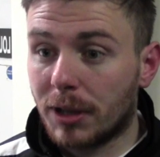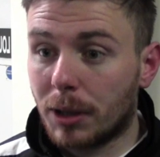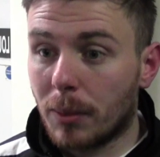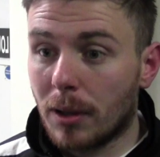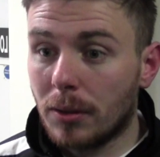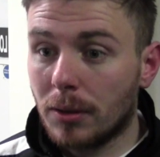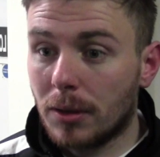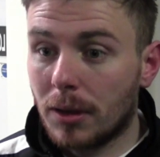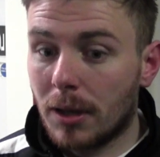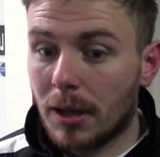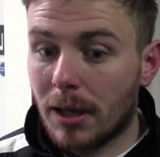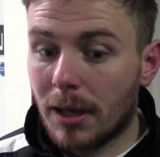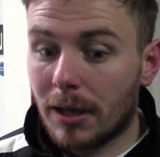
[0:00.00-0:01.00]
really well,
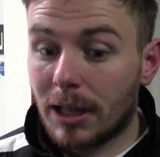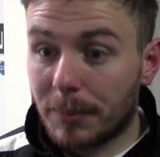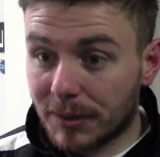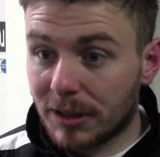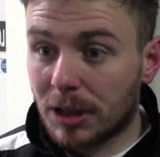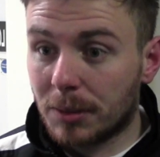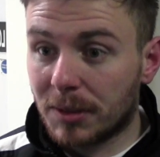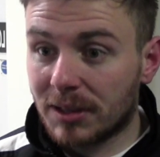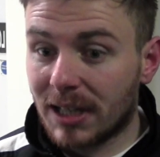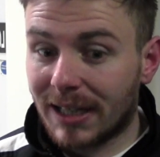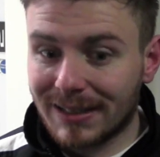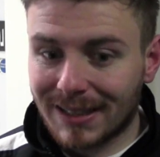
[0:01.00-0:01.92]
limited the mistakes,